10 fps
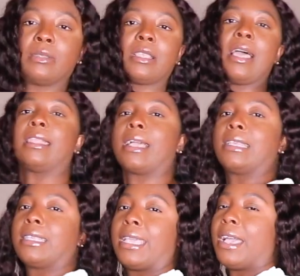style like
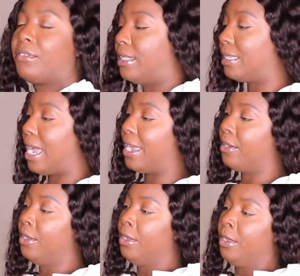I said I have to
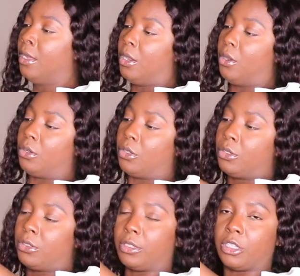tie
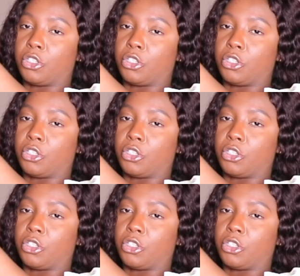on the